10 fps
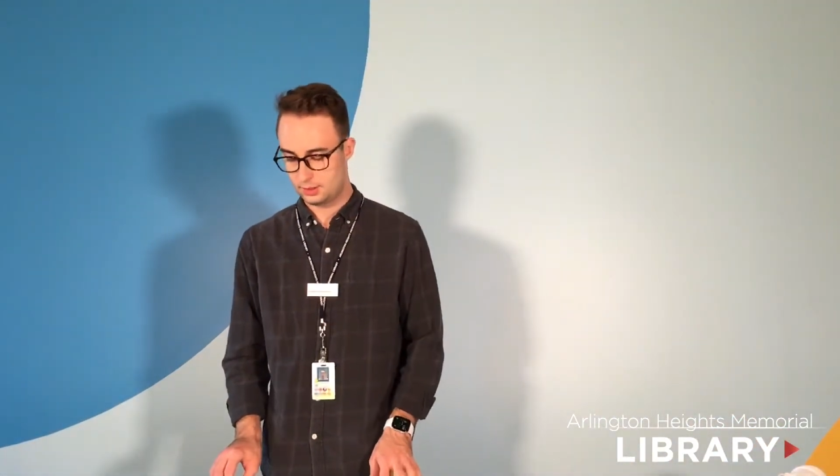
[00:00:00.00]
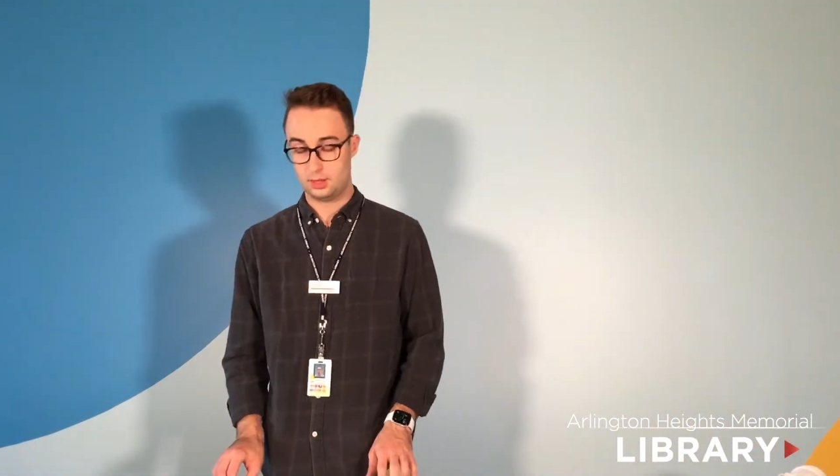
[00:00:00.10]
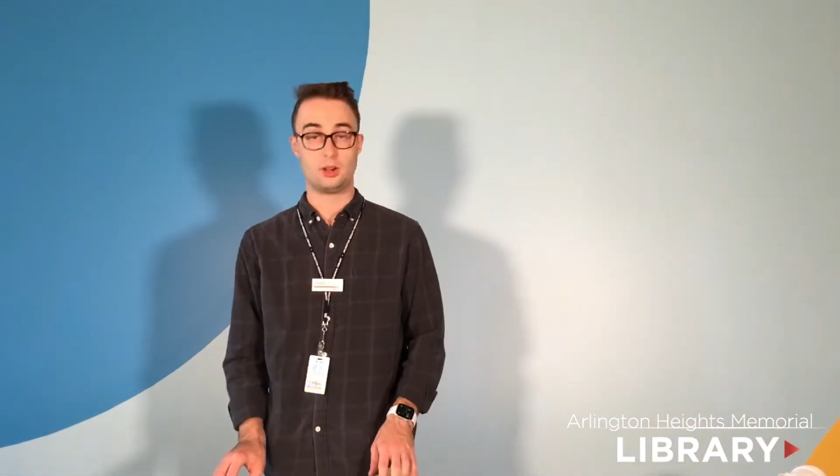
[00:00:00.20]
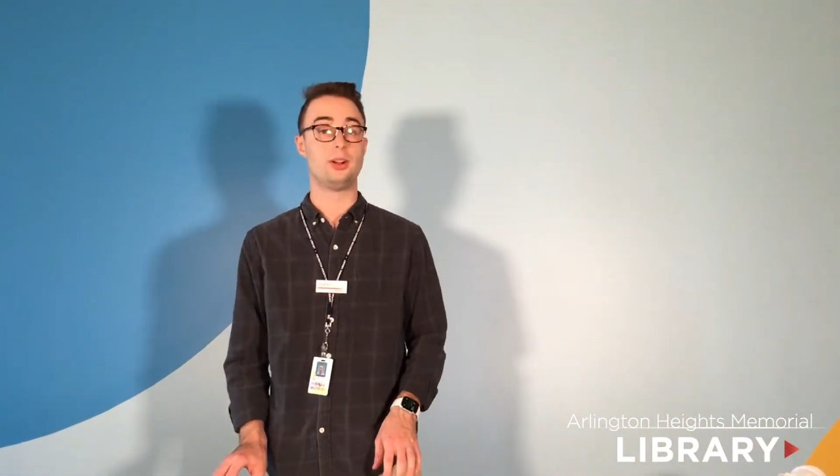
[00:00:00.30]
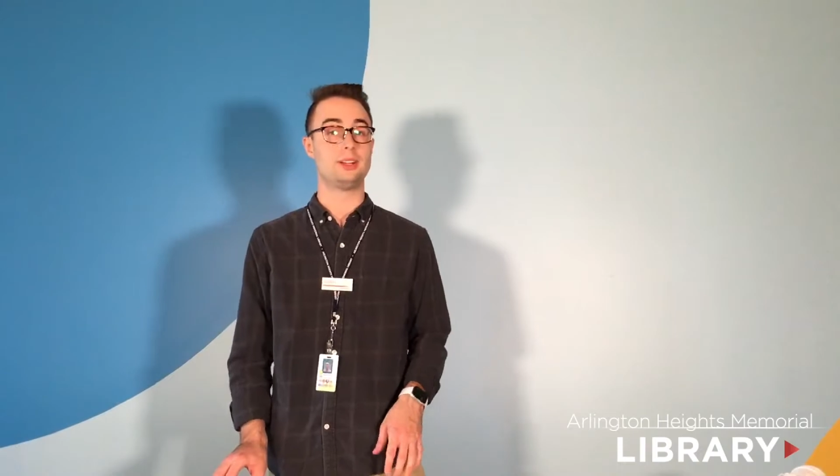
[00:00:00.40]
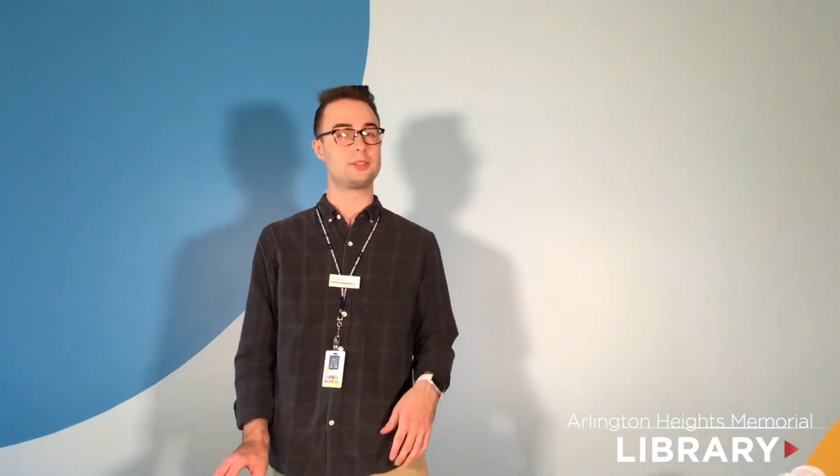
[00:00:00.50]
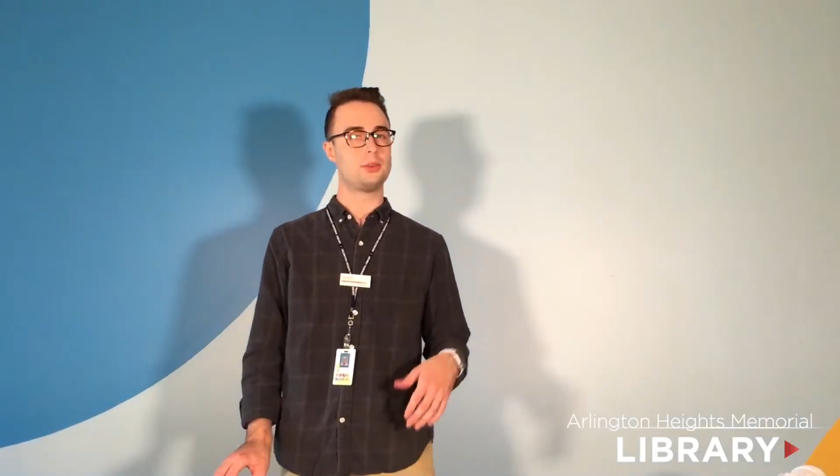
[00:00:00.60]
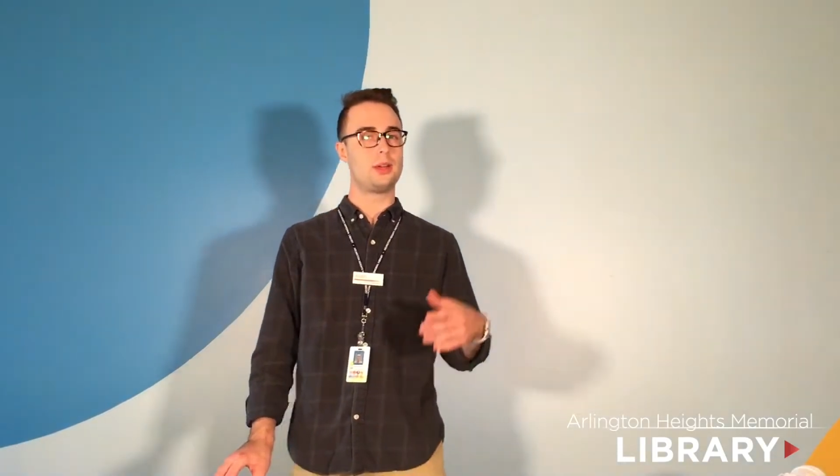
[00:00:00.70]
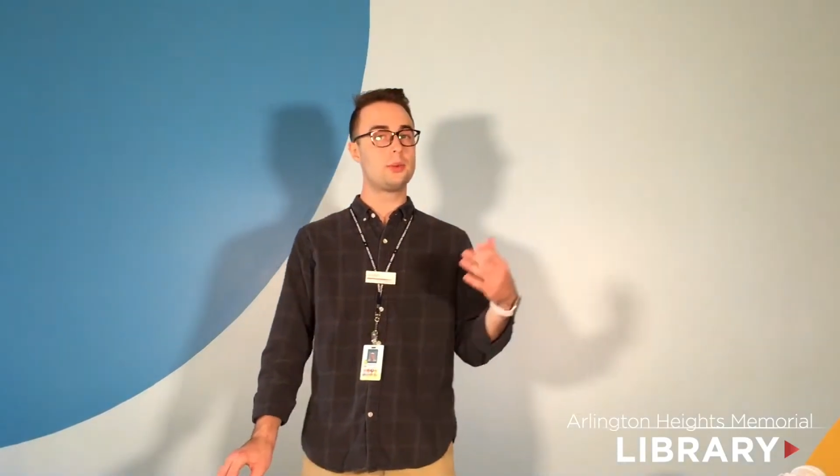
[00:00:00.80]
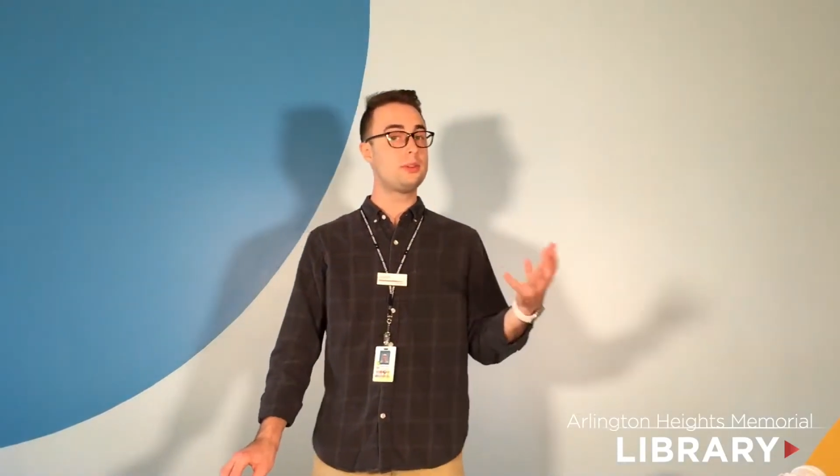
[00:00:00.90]
All right, so
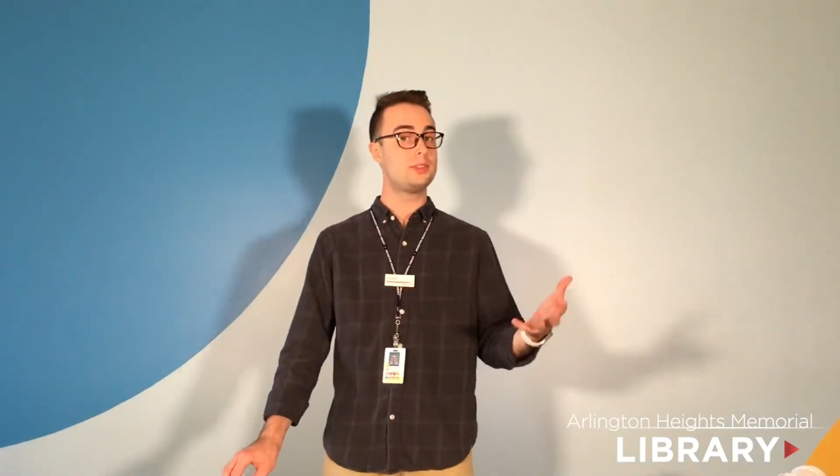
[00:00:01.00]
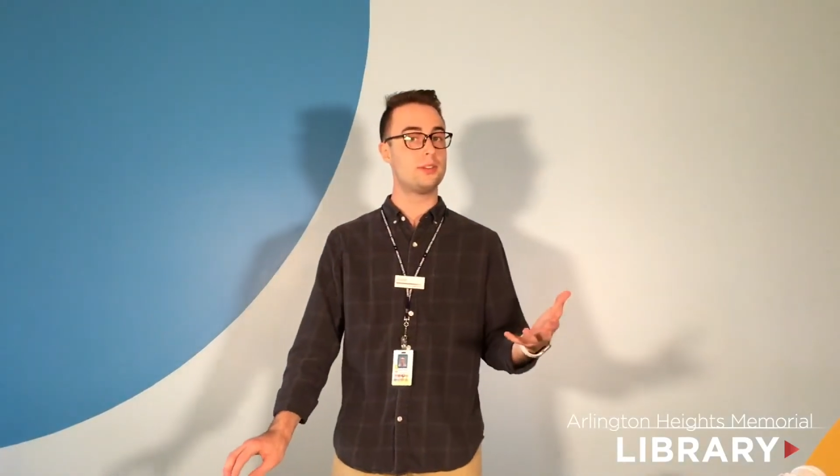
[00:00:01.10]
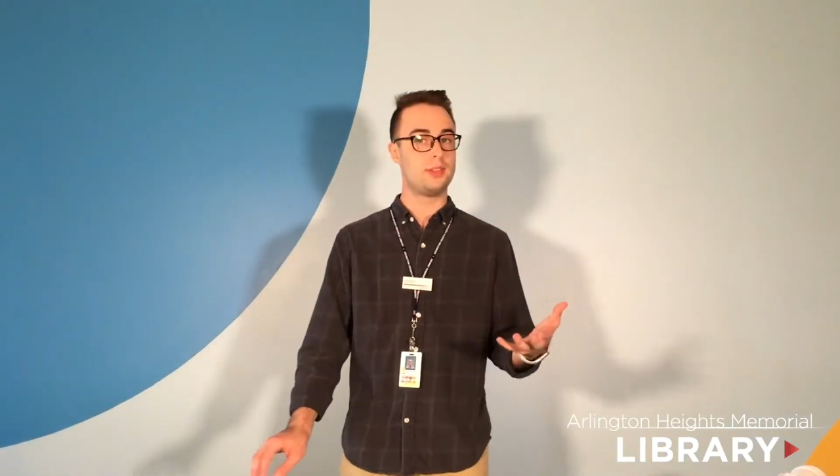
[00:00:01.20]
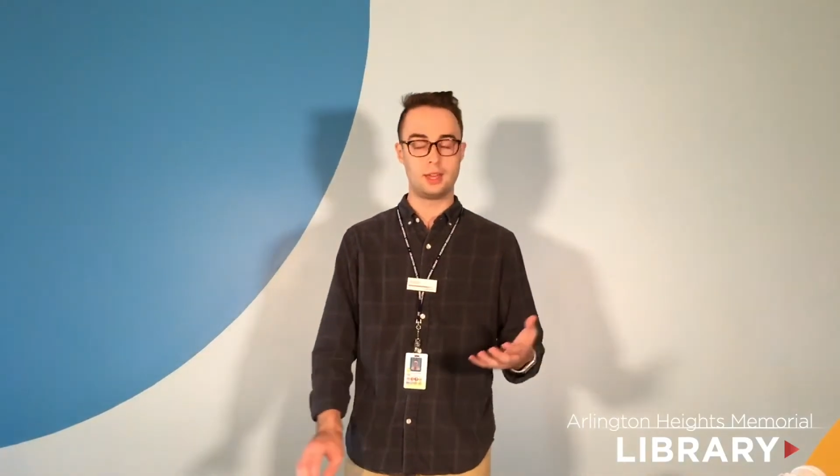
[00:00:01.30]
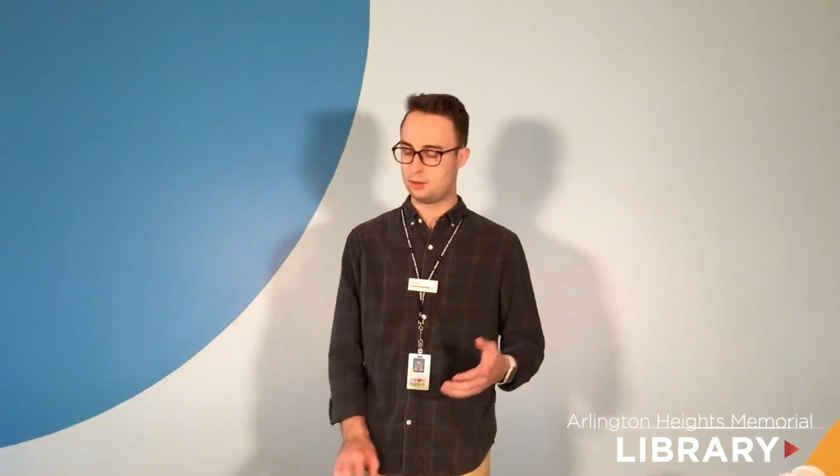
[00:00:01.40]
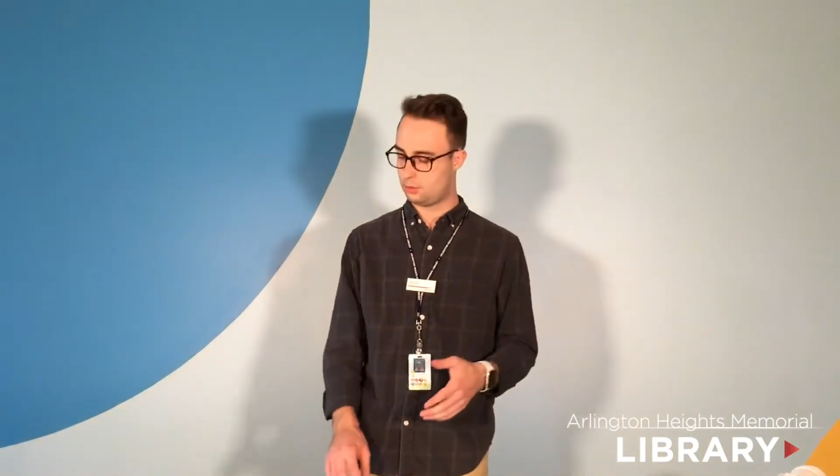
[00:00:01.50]
now that we've done that,